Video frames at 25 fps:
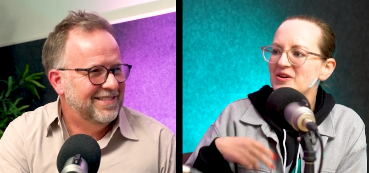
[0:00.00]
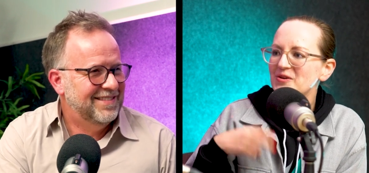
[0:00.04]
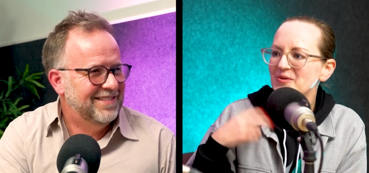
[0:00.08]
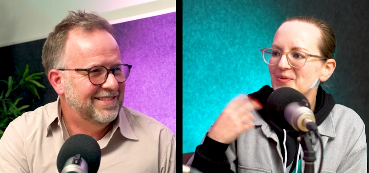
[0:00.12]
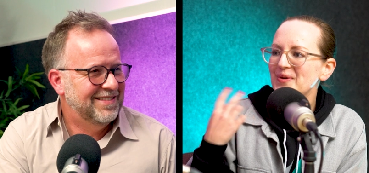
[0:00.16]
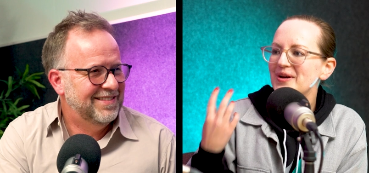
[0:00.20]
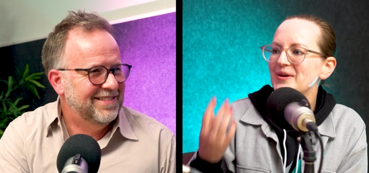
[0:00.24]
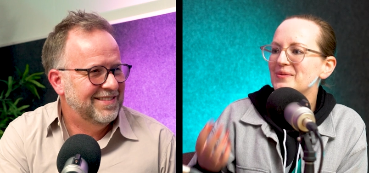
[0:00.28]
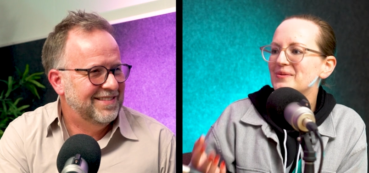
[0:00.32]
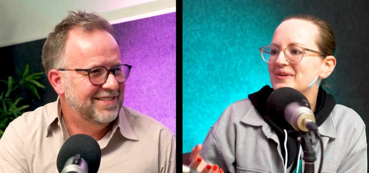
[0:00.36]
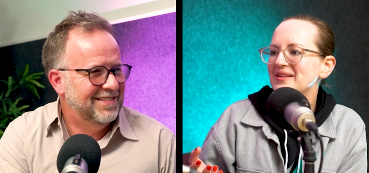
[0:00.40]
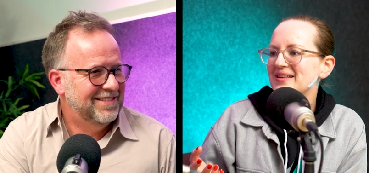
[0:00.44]

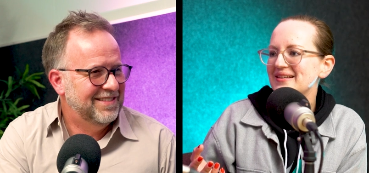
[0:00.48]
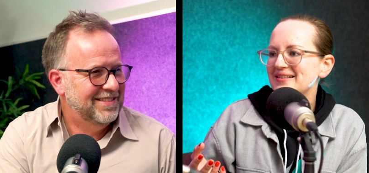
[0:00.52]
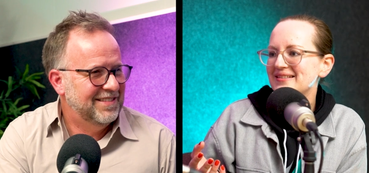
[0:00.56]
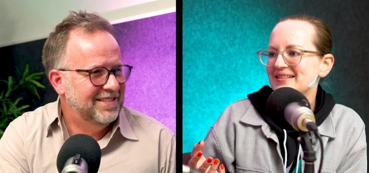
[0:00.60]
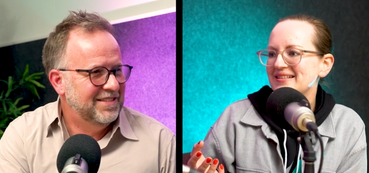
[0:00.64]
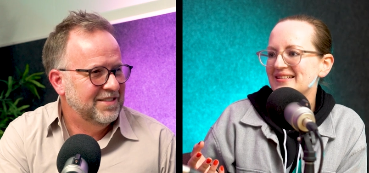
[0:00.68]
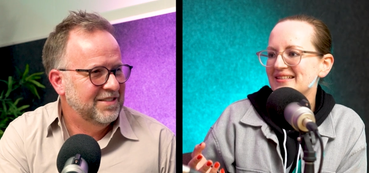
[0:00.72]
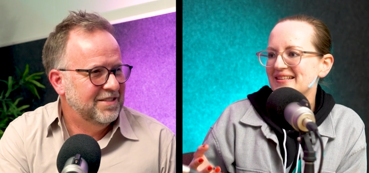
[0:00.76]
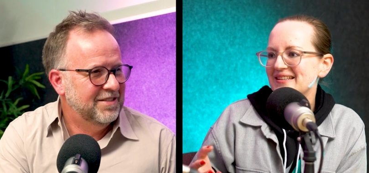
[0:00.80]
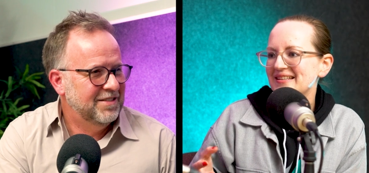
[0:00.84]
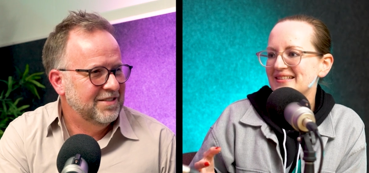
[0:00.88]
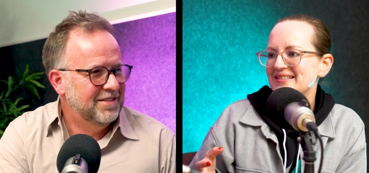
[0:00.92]

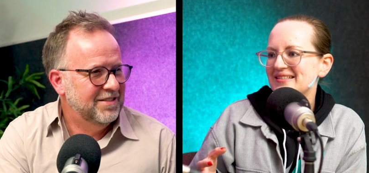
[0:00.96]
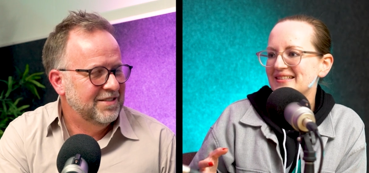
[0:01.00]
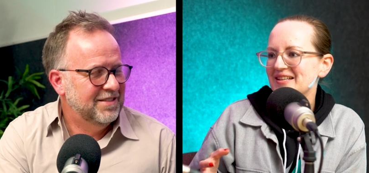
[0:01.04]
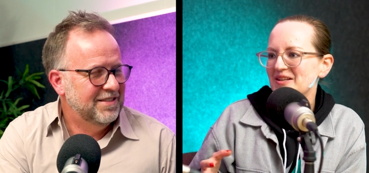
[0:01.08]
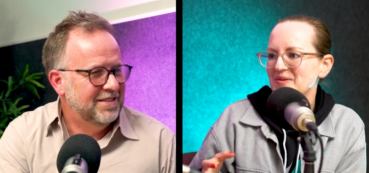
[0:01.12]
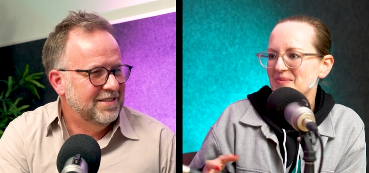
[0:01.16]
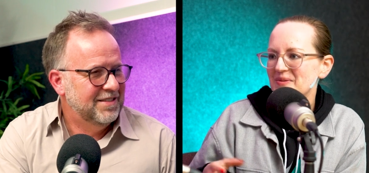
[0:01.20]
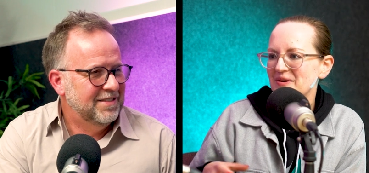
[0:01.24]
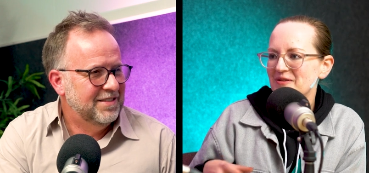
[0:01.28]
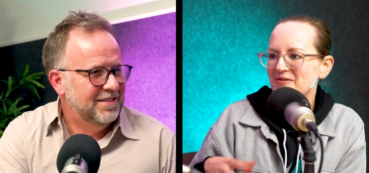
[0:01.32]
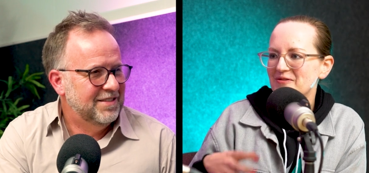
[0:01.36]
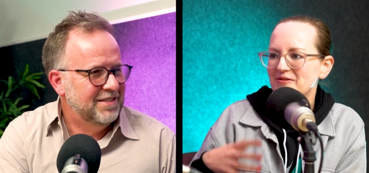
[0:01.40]
Speaker 1: re-releases at the
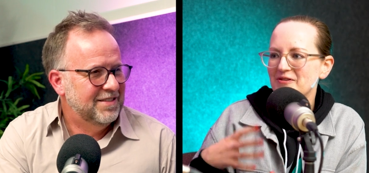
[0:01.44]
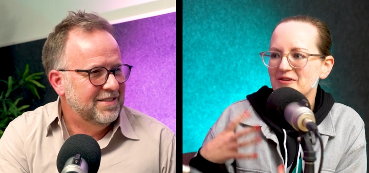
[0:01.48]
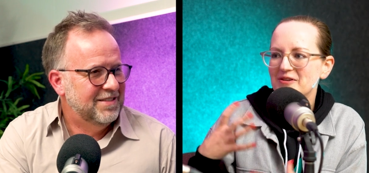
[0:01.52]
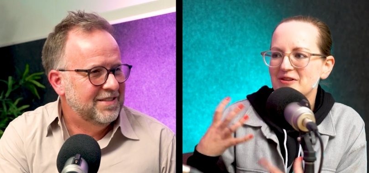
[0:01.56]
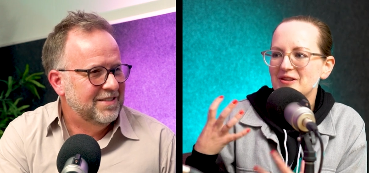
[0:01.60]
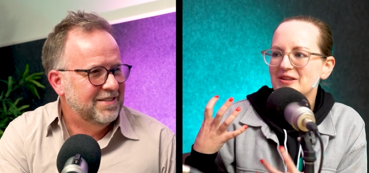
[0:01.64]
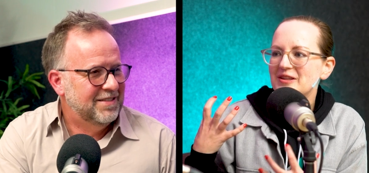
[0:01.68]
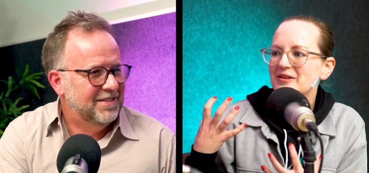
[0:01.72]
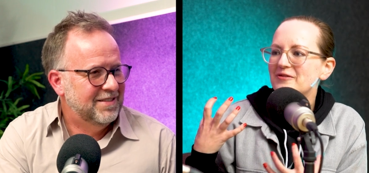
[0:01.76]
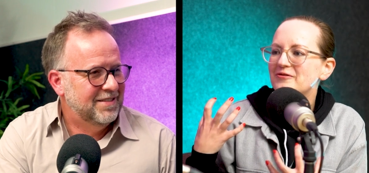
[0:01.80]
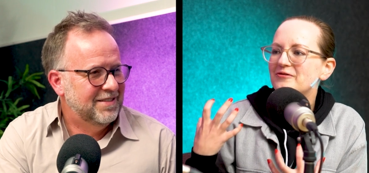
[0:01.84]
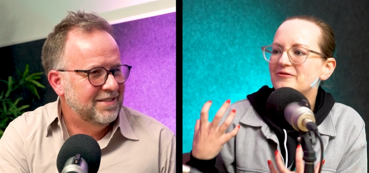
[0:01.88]
cinema for
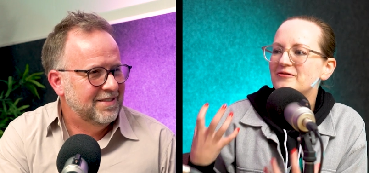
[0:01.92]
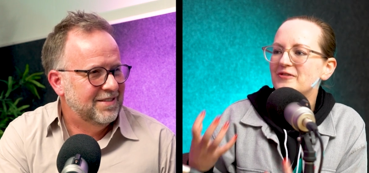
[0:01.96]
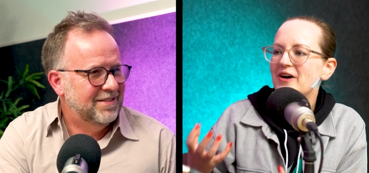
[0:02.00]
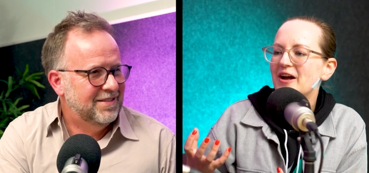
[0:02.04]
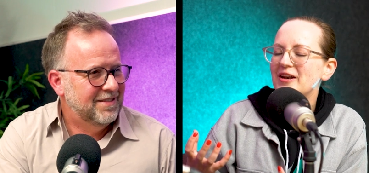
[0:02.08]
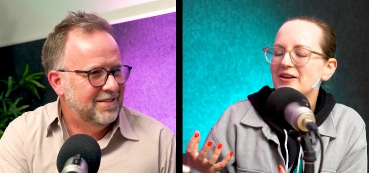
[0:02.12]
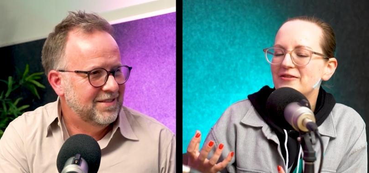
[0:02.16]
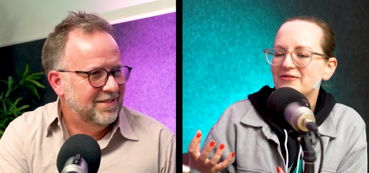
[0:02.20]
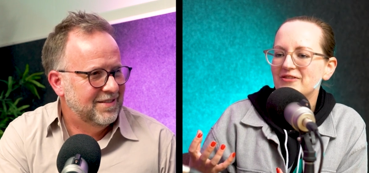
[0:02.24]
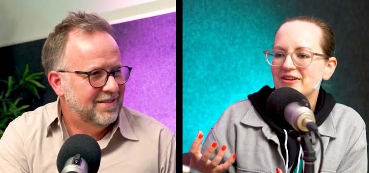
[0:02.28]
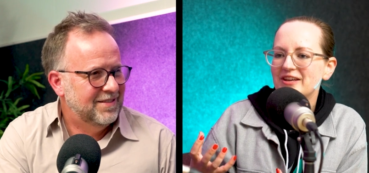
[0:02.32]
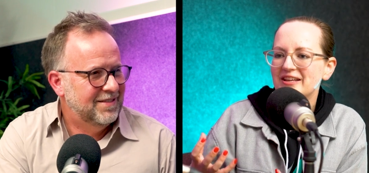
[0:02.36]
the
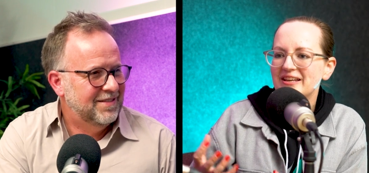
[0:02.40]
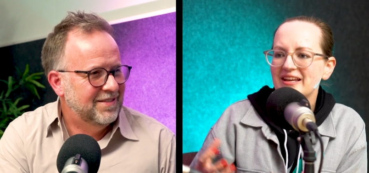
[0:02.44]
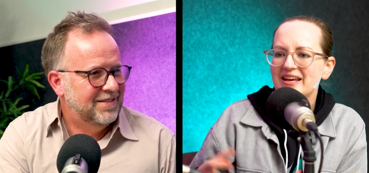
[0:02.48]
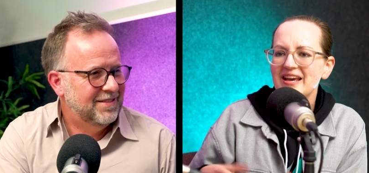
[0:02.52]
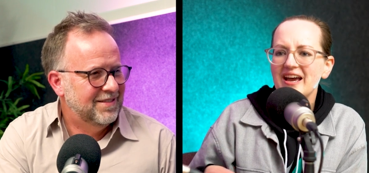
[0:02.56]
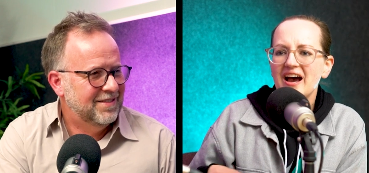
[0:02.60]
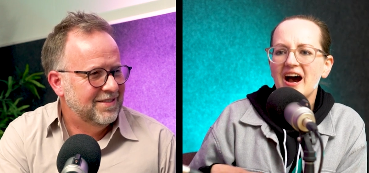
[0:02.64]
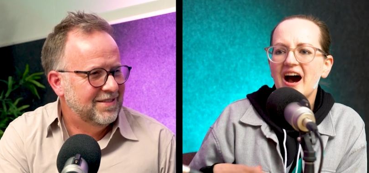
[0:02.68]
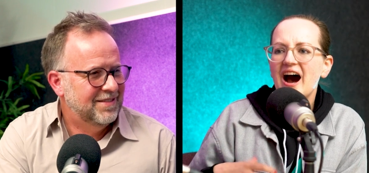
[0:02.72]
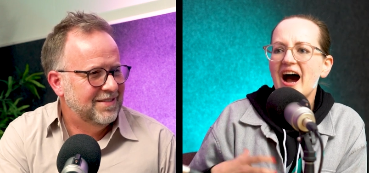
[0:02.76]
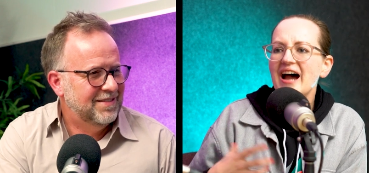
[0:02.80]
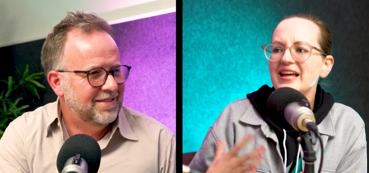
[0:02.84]
fun of it,
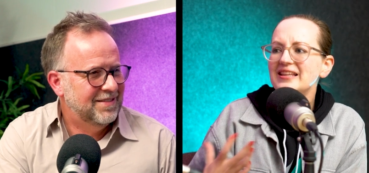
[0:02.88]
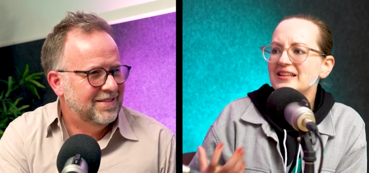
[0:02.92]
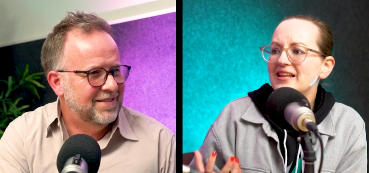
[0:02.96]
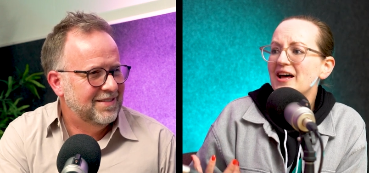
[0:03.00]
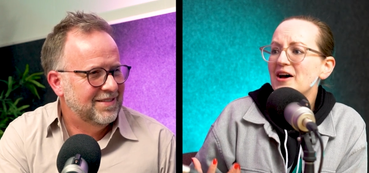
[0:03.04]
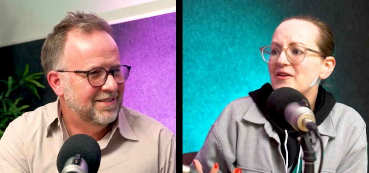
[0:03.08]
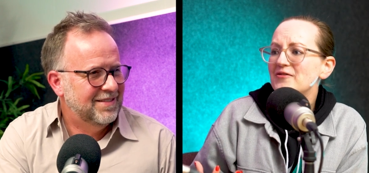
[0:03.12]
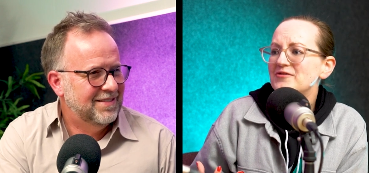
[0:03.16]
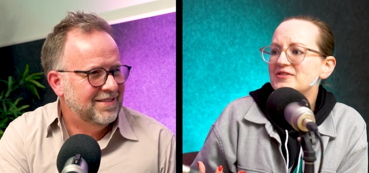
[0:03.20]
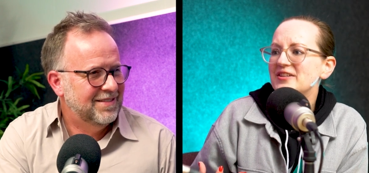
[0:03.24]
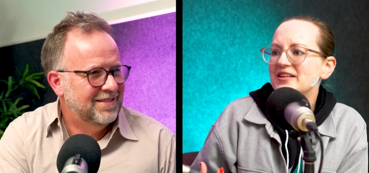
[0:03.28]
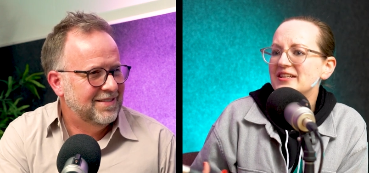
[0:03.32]
I
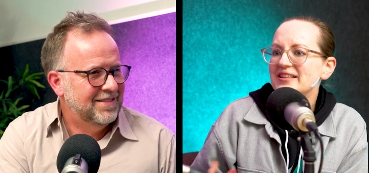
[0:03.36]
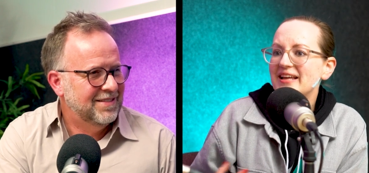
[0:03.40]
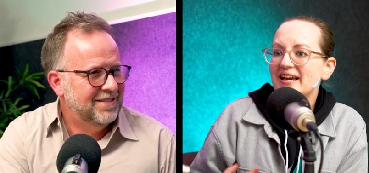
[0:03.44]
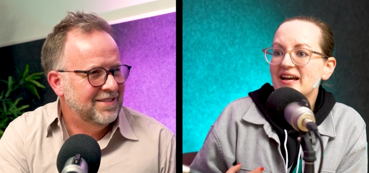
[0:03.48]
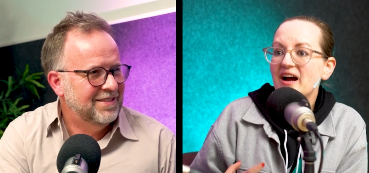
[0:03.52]
loved it.